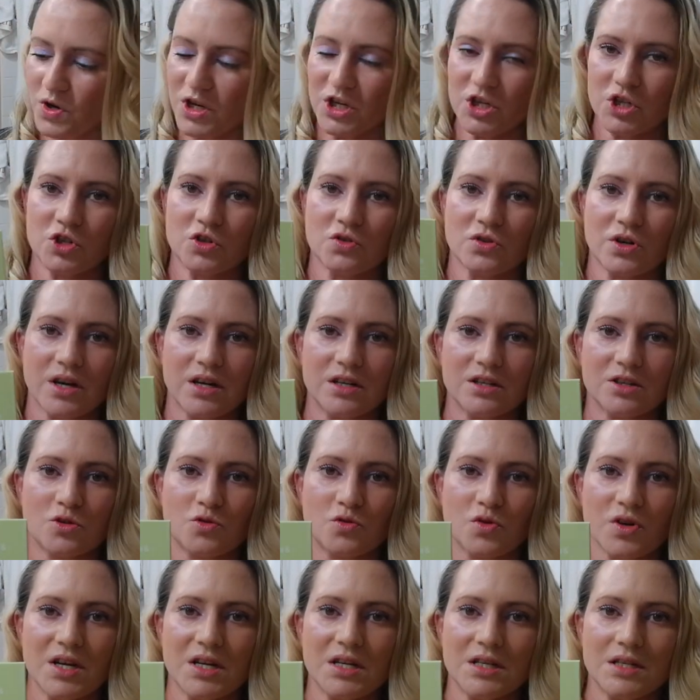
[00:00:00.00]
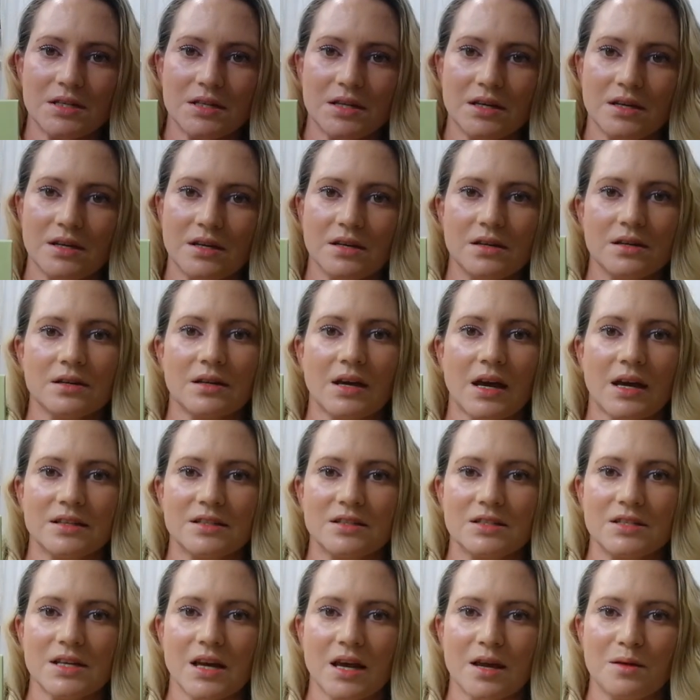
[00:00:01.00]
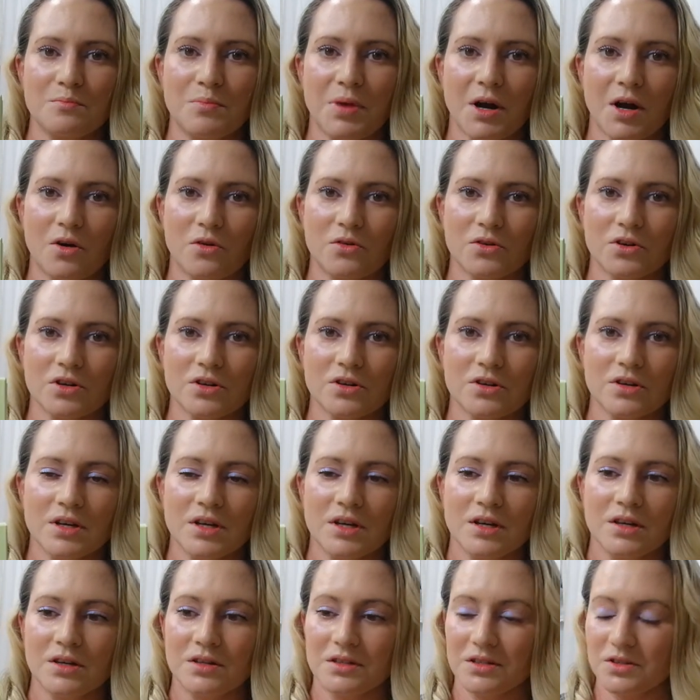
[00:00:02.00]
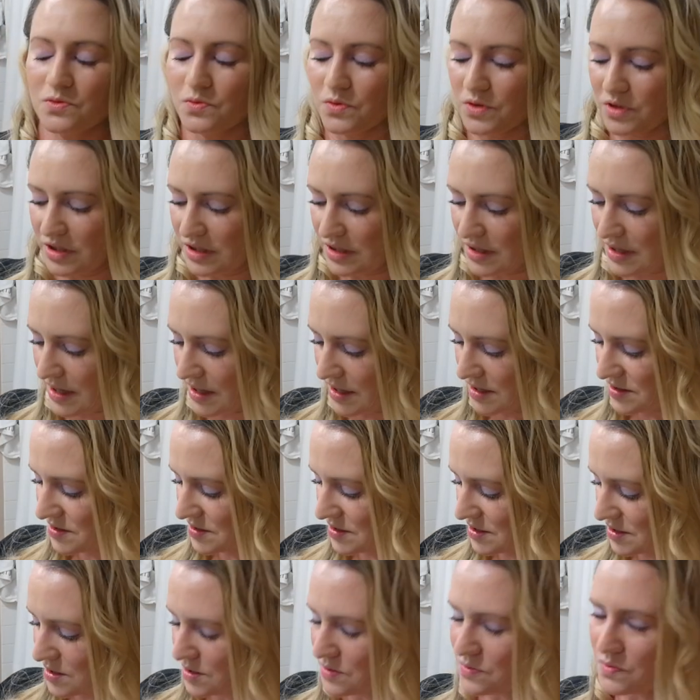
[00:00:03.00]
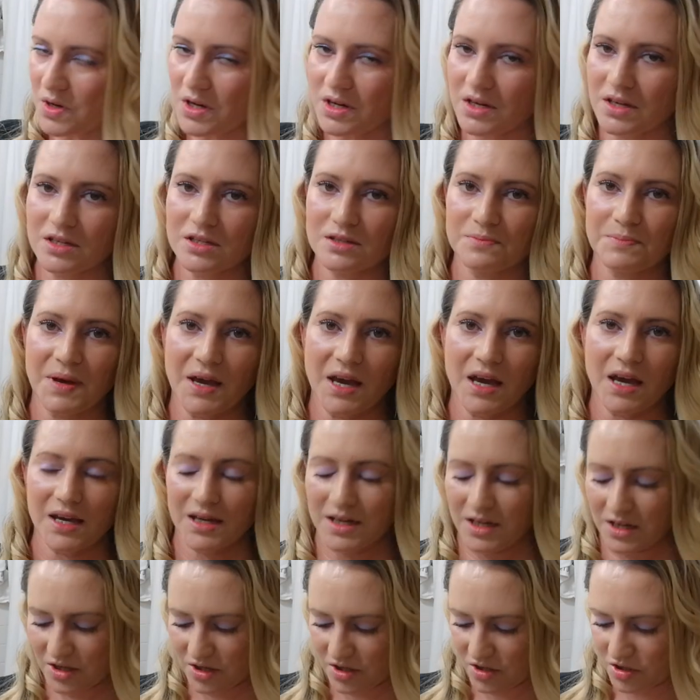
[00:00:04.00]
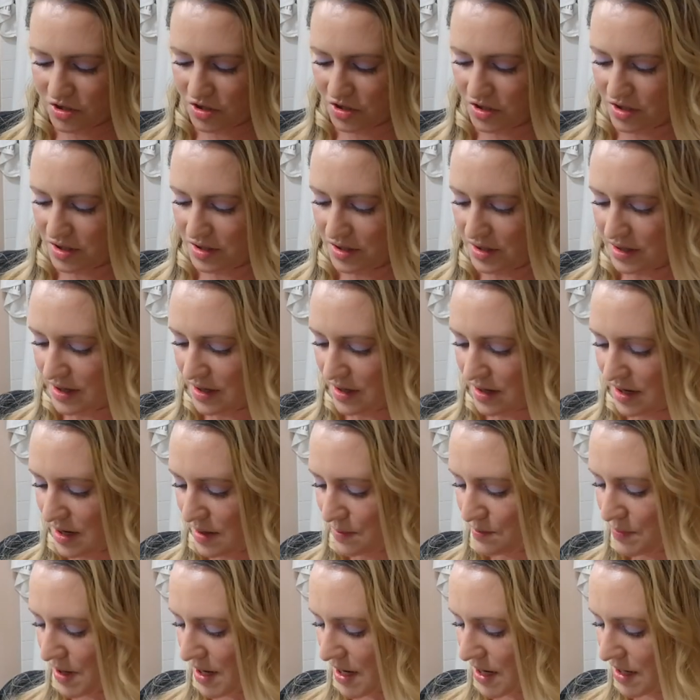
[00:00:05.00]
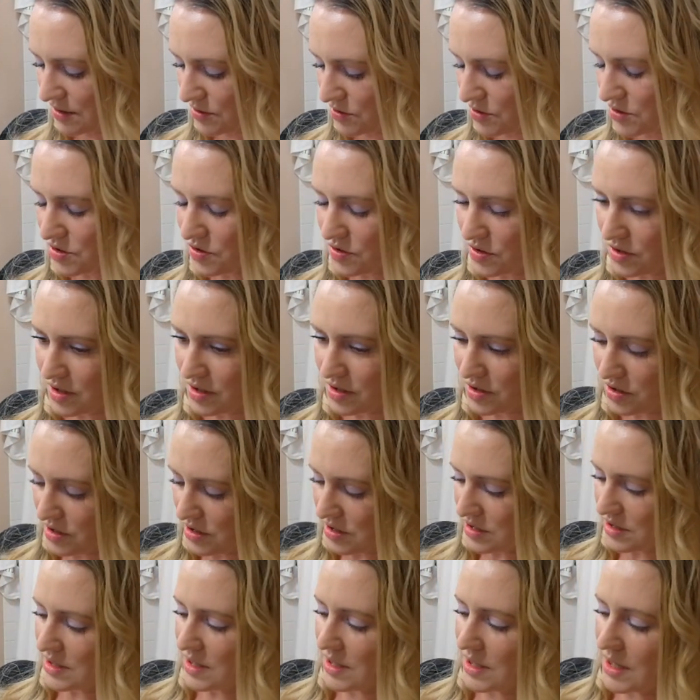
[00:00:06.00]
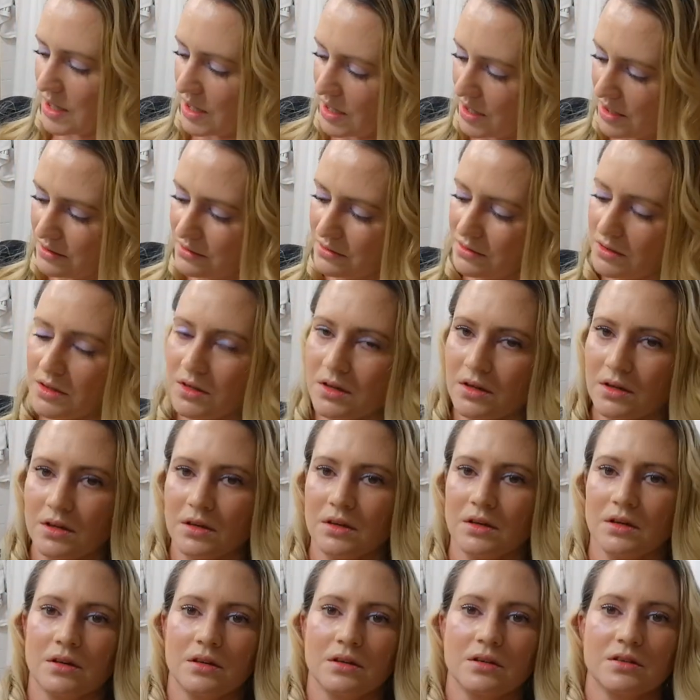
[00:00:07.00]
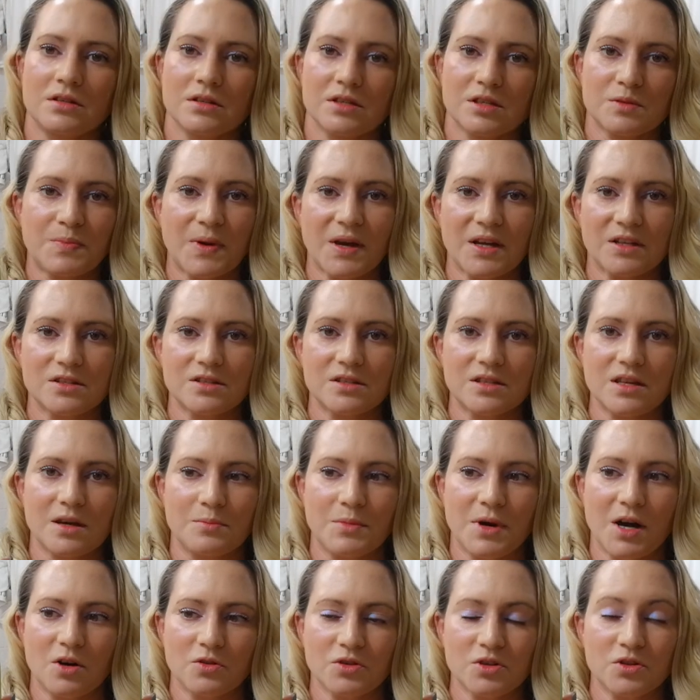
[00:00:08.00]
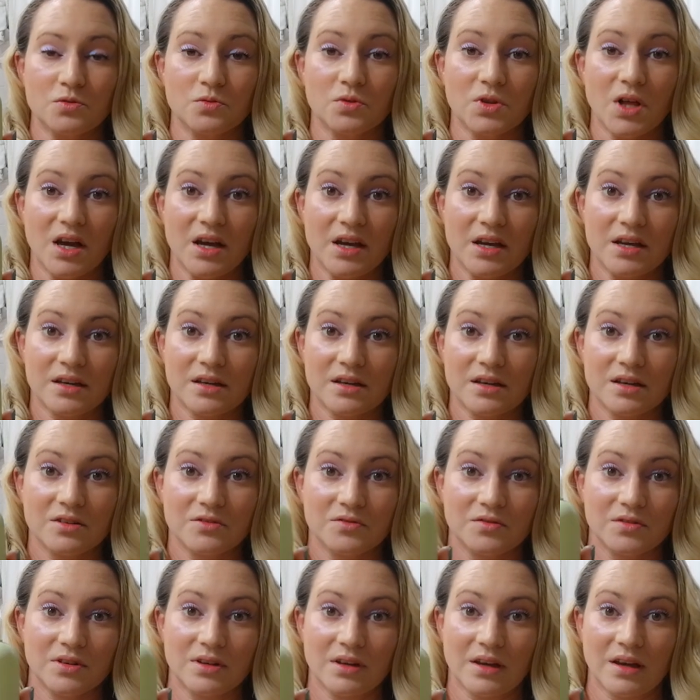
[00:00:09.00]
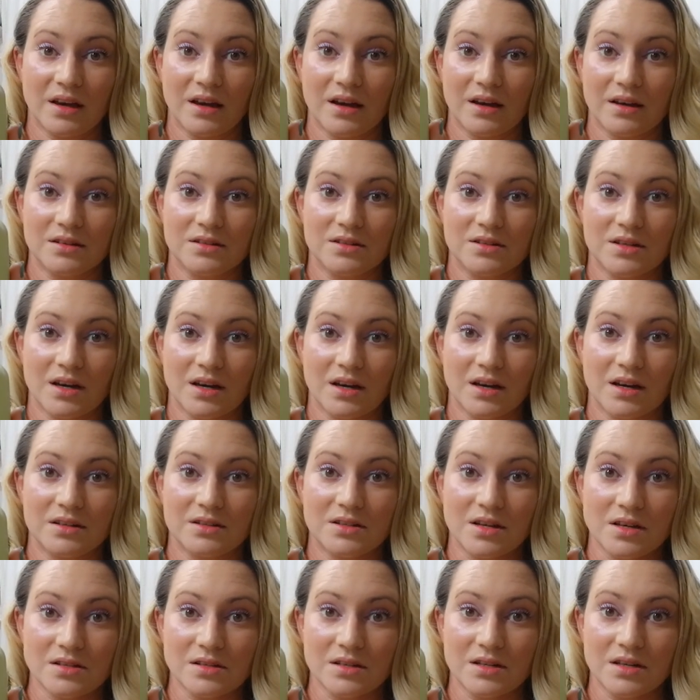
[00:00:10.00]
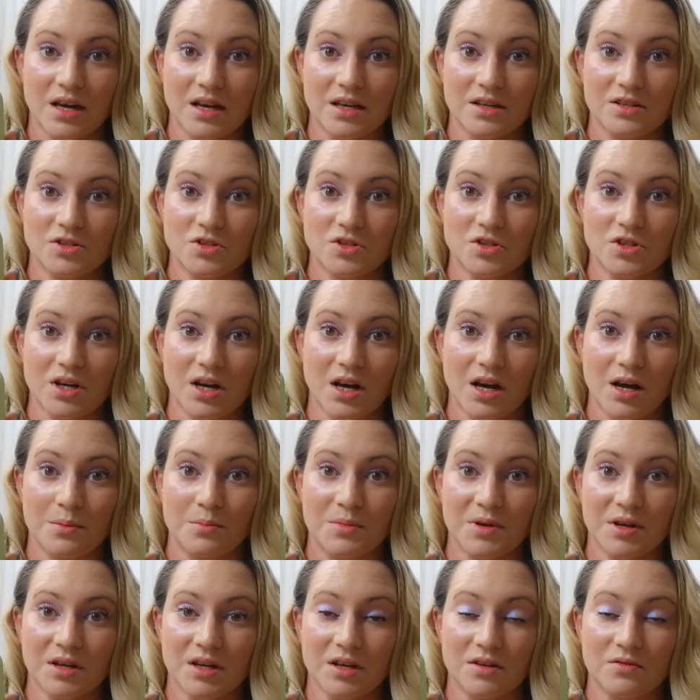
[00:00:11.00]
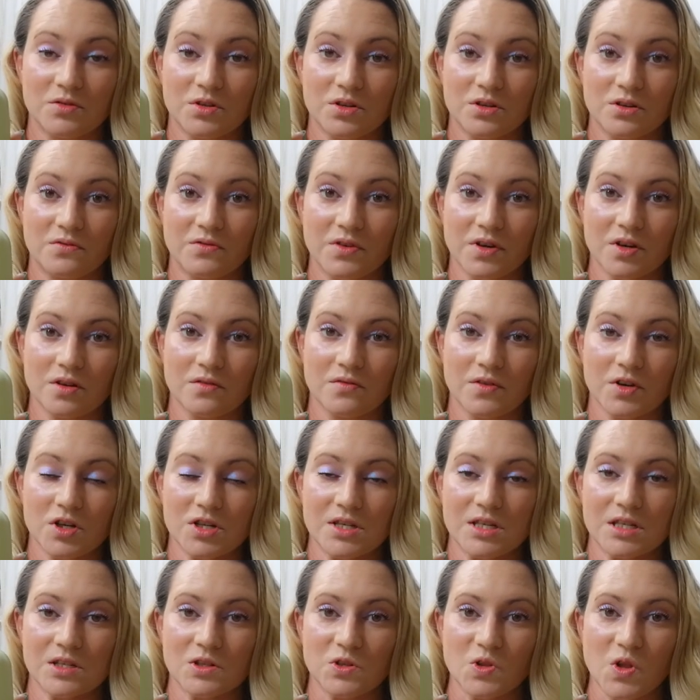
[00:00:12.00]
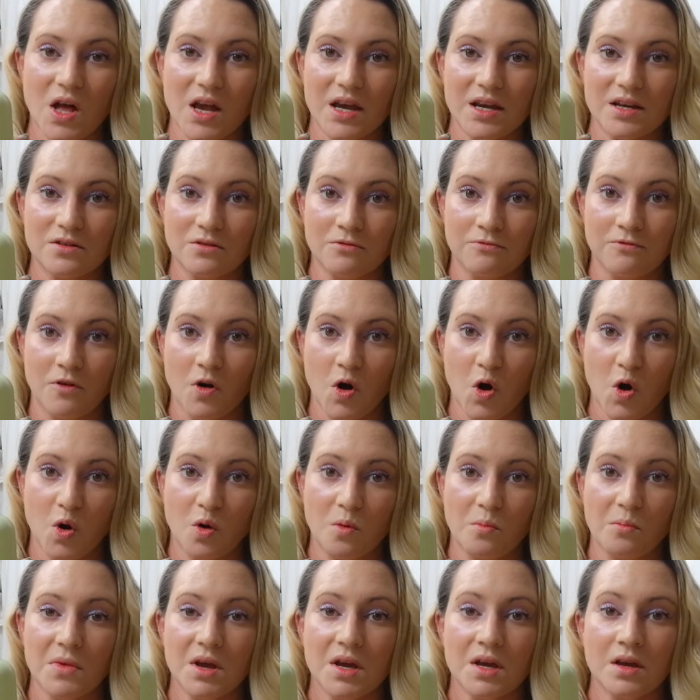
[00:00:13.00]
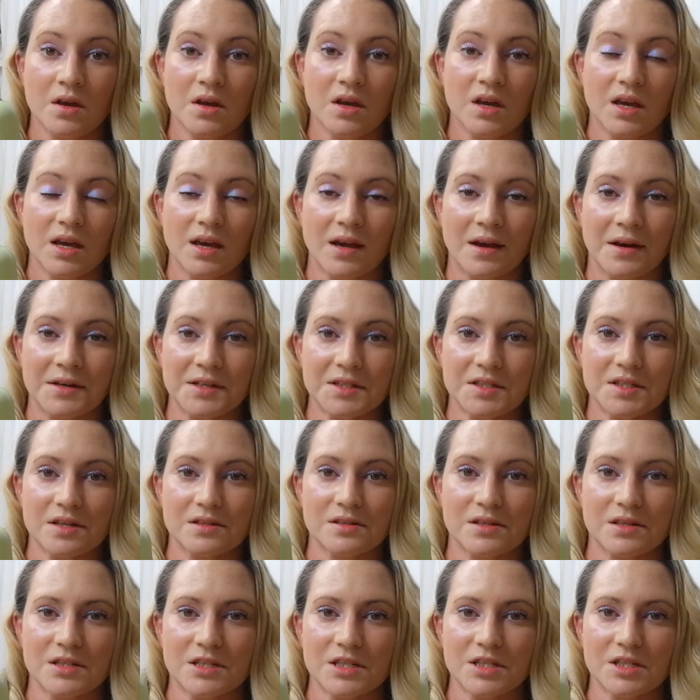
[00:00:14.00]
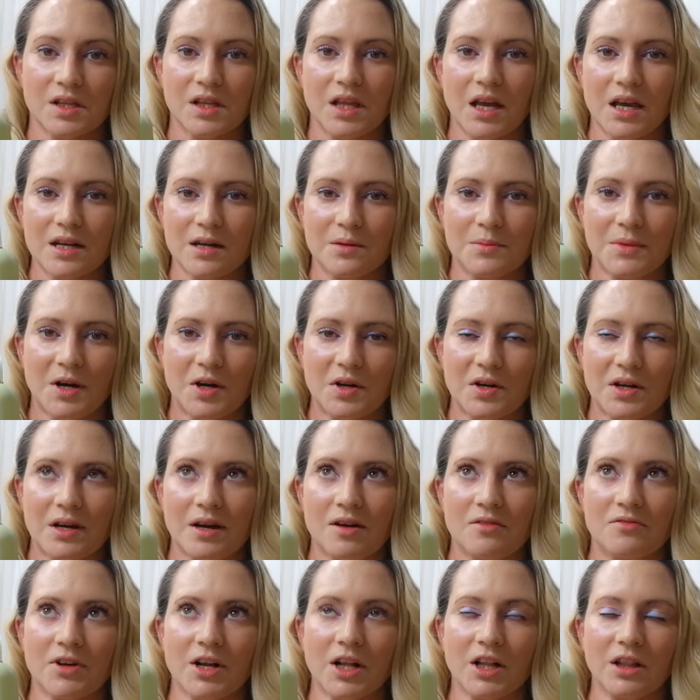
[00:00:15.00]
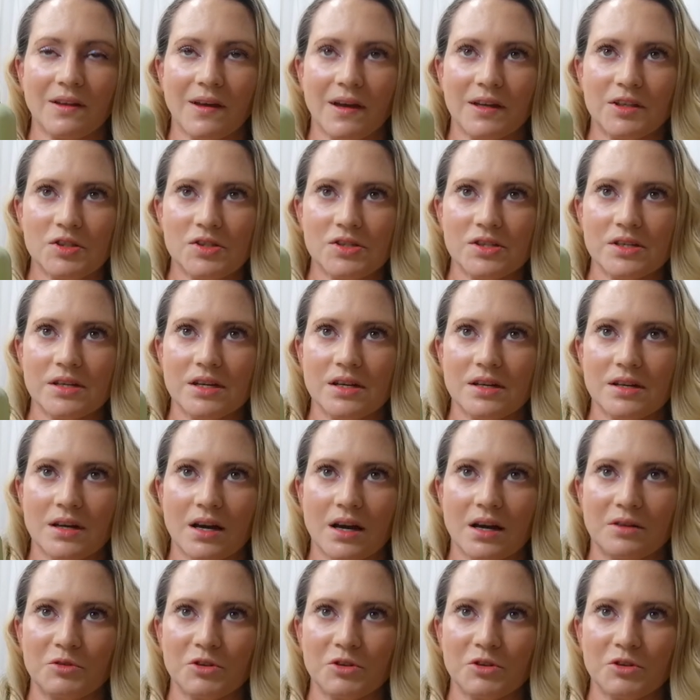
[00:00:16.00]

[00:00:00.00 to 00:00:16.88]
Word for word: Wishtrend Green Tea Enzyme Powder is really nice. This one is packaged in a bottle, so you can just, again, dispense the amount you like, and uh, does a nice job. It gives you a very, very slight foam, and it does a slight amount of cleansing.